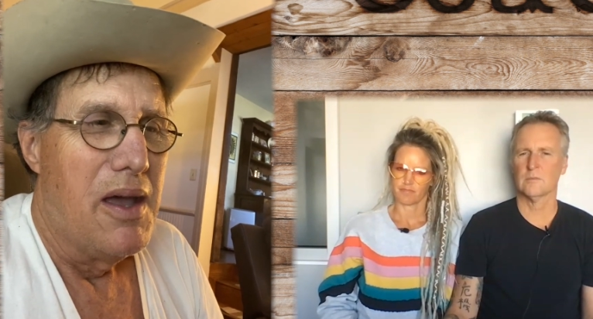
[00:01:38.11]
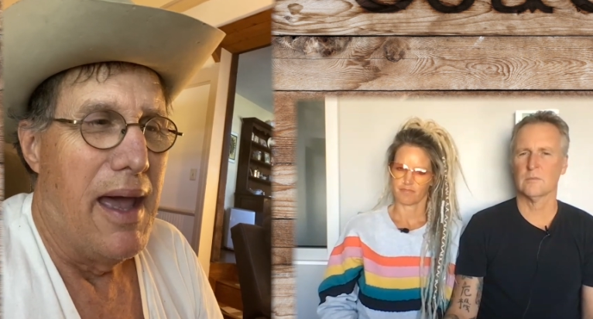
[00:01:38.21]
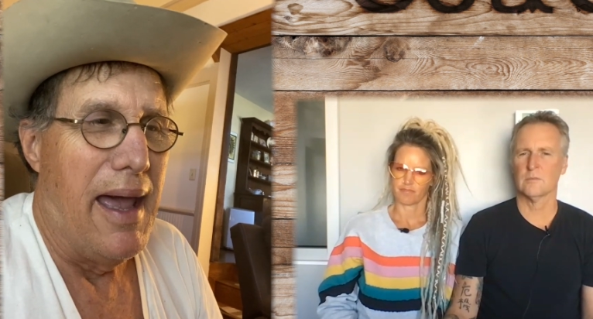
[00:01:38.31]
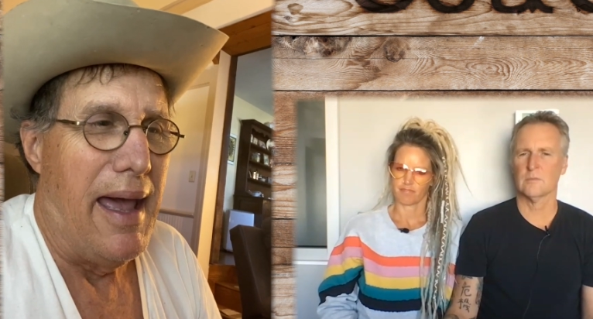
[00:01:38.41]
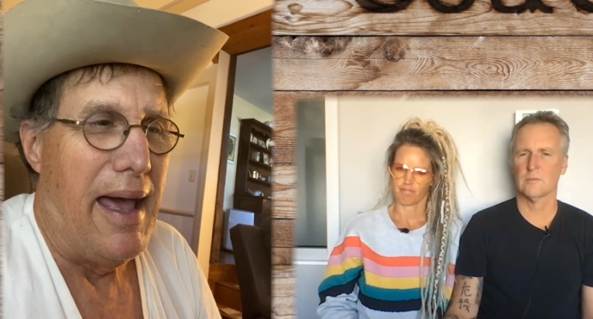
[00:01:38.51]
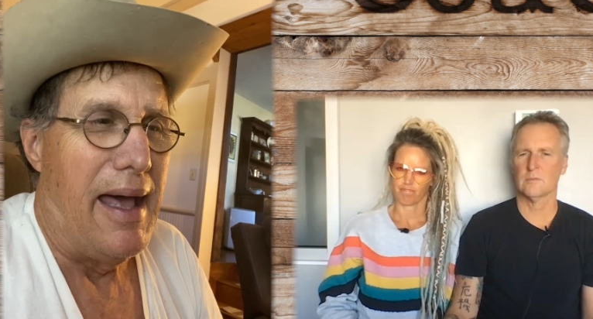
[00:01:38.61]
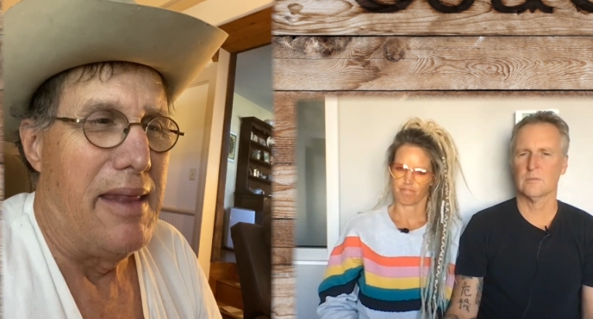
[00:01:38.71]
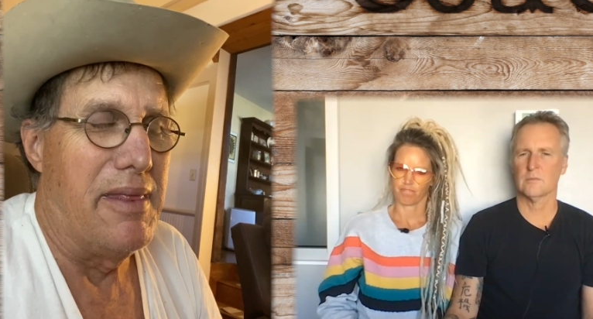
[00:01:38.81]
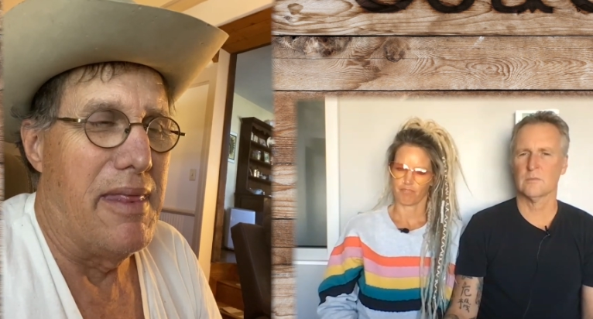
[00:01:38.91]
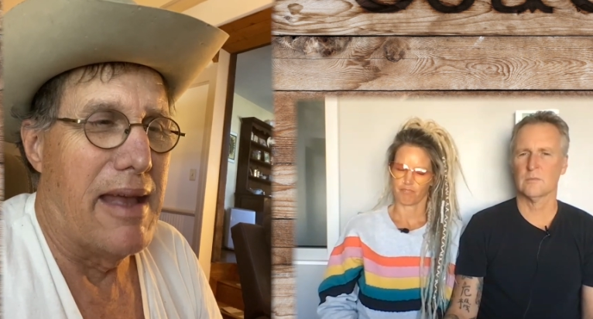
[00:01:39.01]

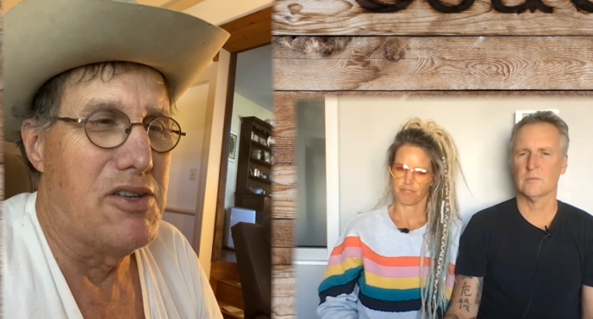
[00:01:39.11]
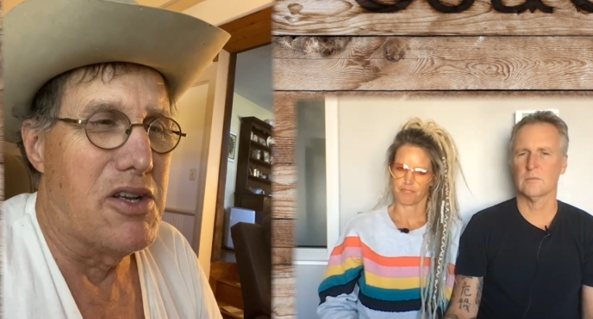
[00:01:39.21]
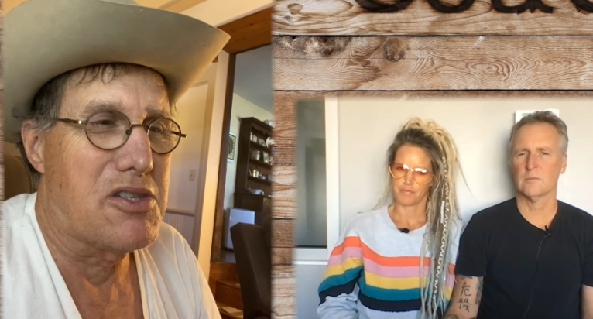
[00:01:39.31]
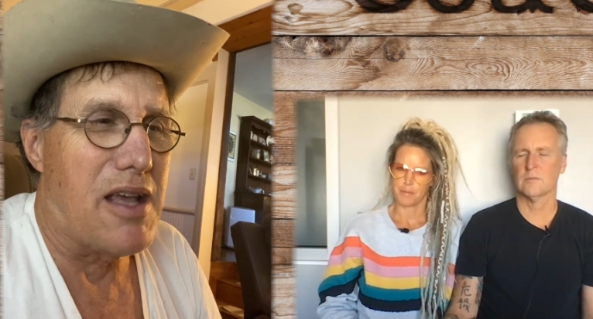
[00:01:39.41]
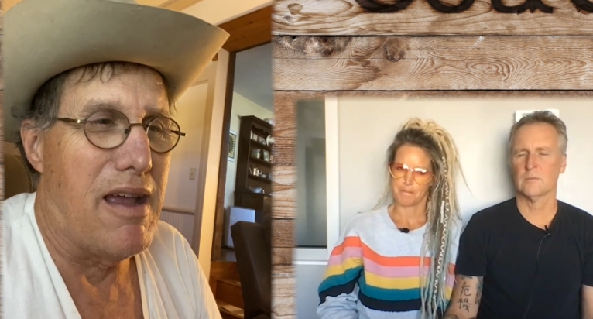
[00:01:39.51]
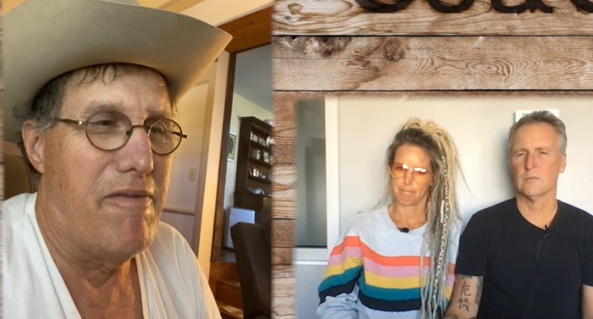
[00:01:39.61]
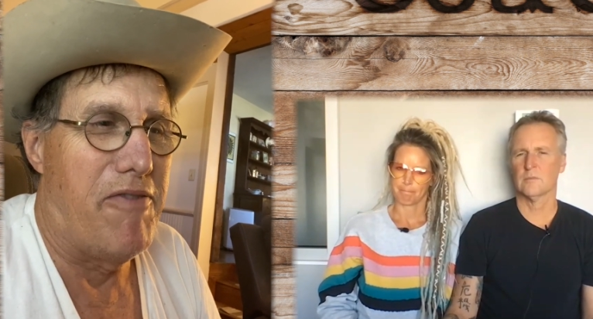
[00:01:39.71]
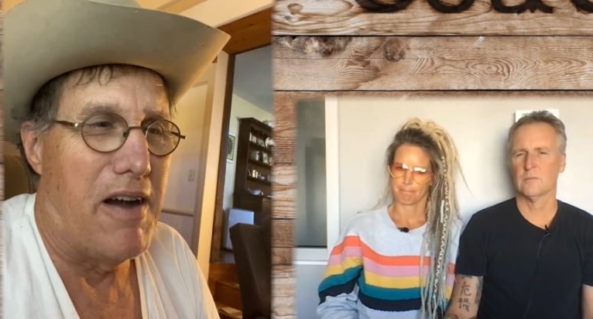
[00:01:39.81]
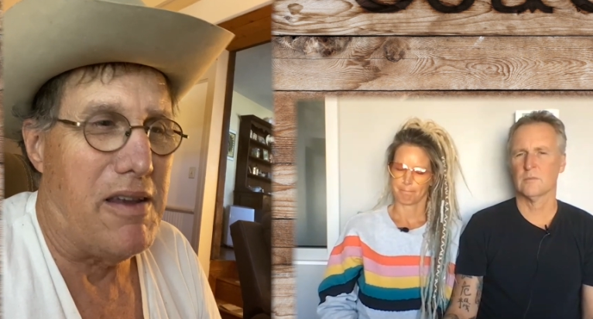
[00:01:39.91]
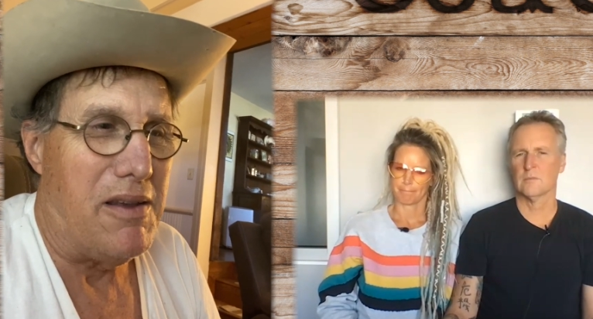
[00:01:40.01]
Speaker 1: and they just say
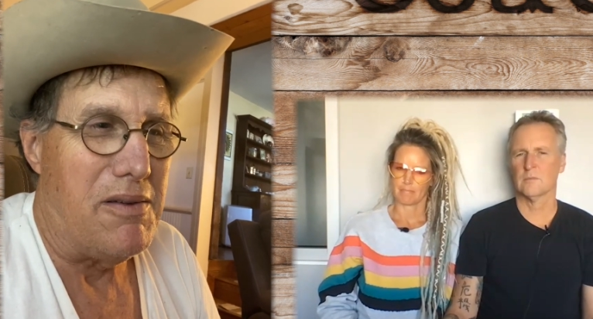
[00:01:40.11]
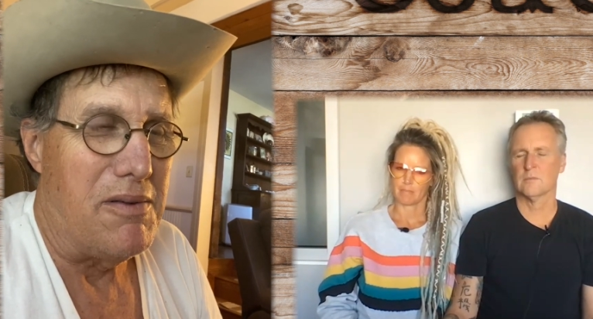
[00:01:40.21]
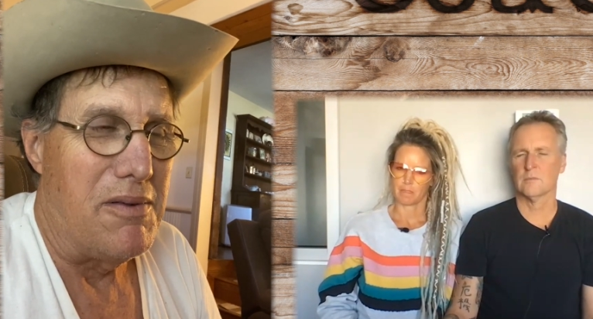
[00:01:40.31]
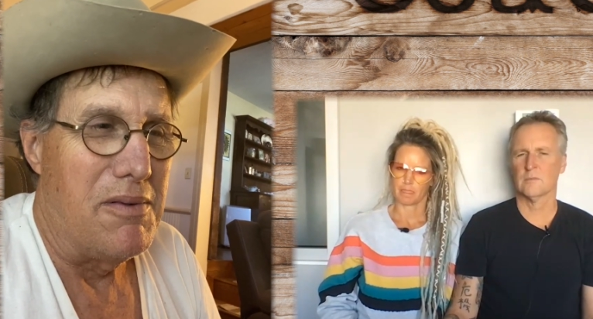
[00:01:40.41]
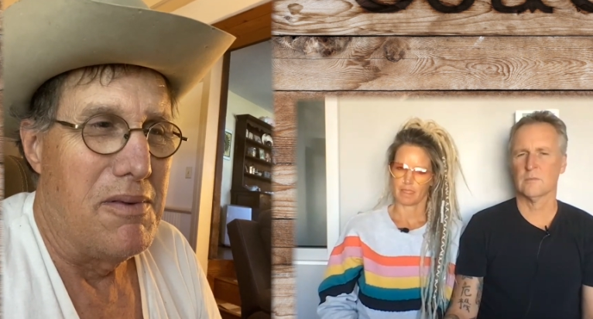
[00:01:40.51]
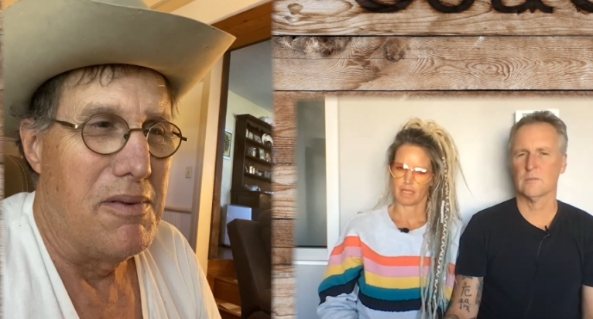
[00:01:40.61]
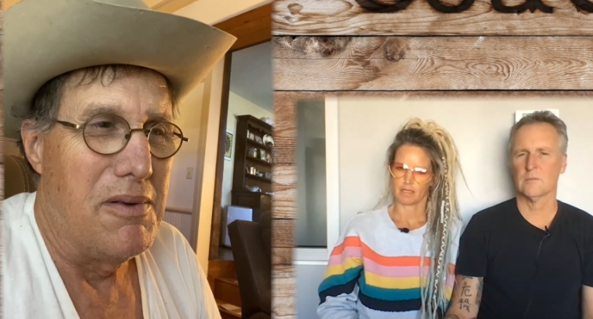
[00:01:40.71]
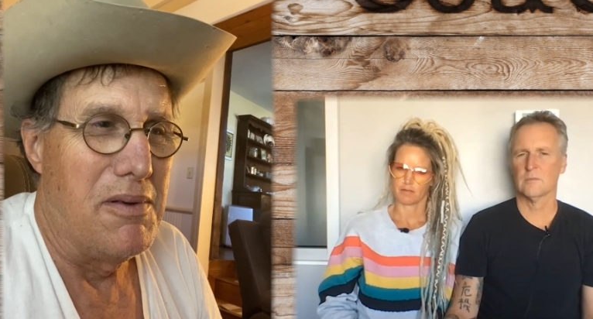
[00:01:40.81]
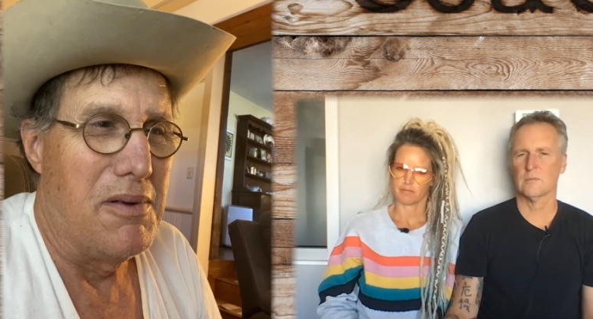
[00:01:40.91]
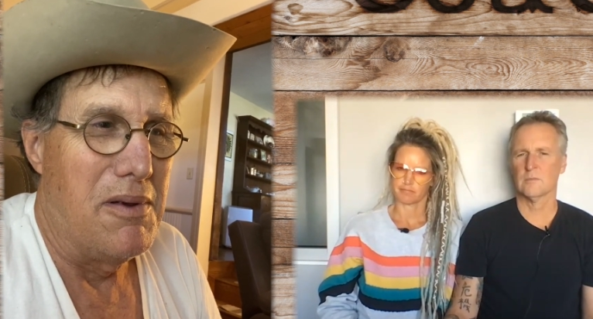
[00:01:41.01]
"fuck it,"
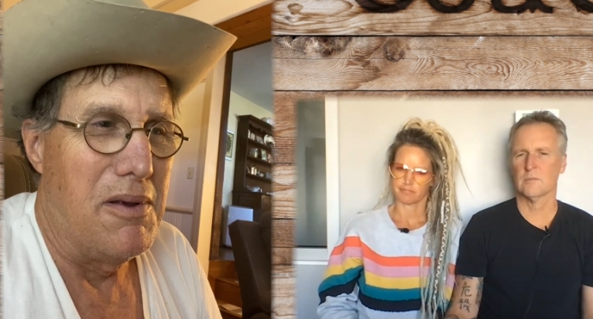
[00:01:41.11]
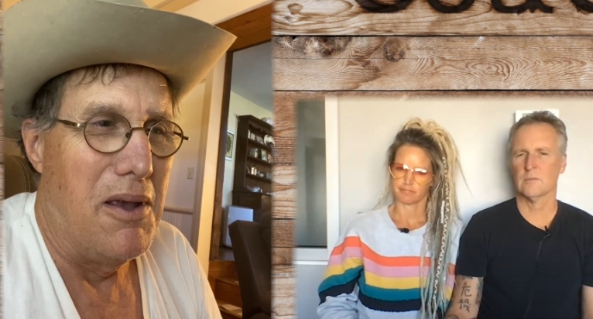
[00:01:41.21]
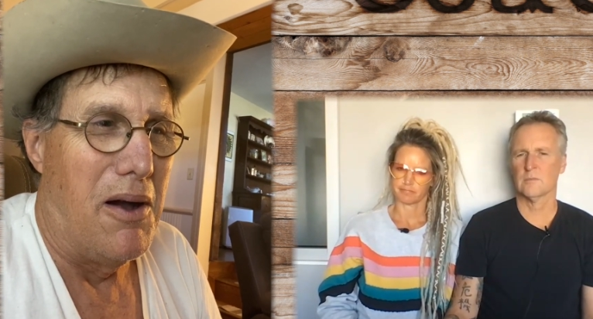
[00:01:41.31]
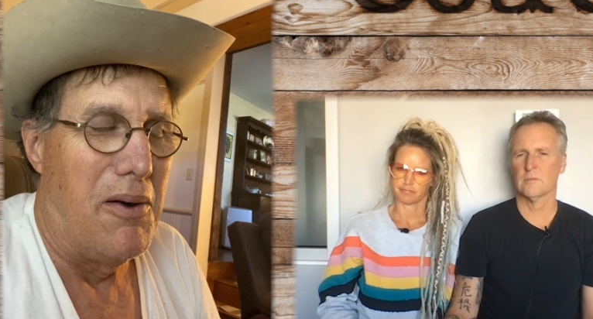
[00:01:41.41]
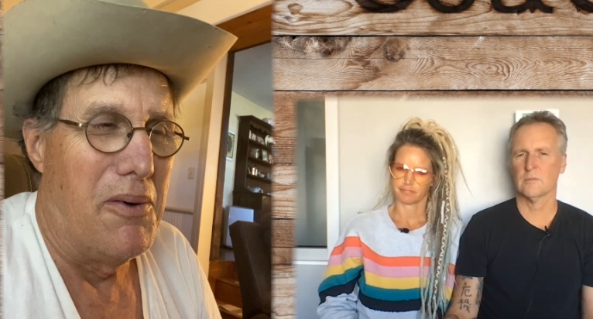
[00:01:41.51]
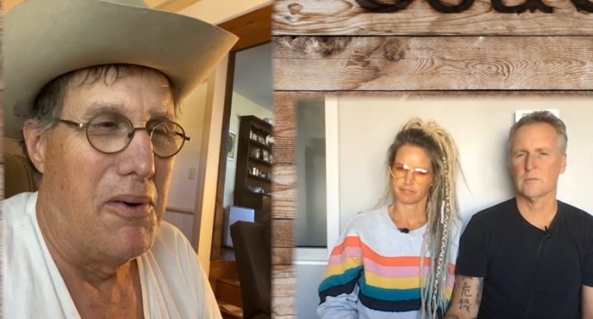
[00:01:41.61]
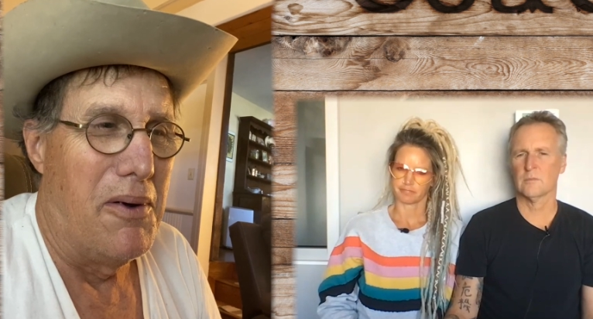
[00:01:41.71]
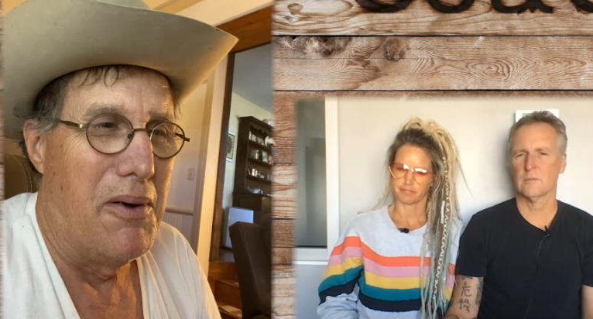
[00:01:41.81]
you know,